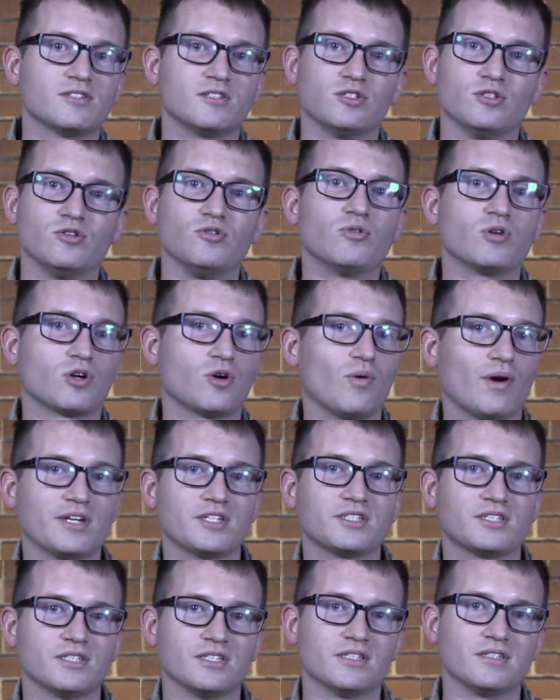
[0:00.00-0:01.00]
to do or
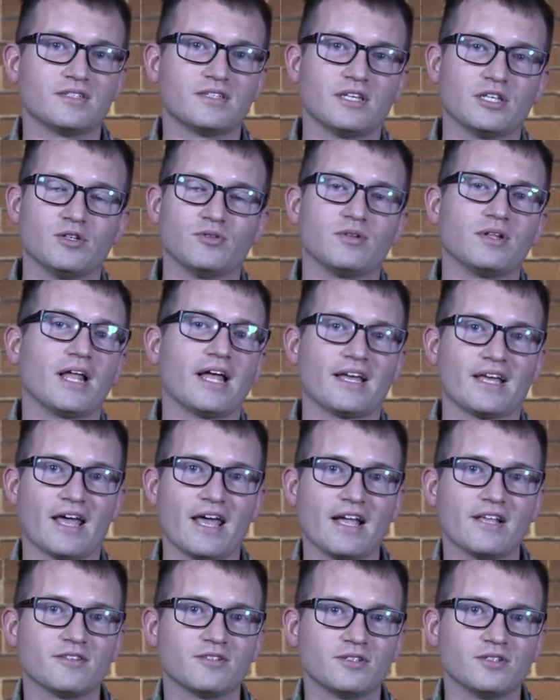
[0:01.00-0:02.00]
questions that you'd like
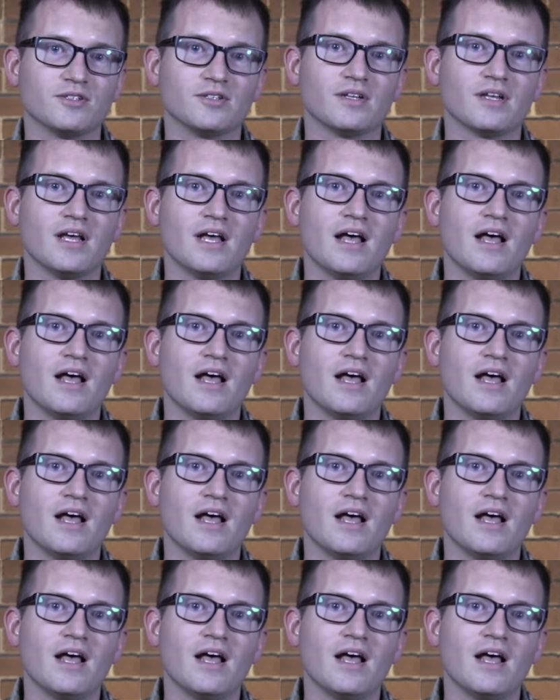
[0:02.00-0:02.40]
answered,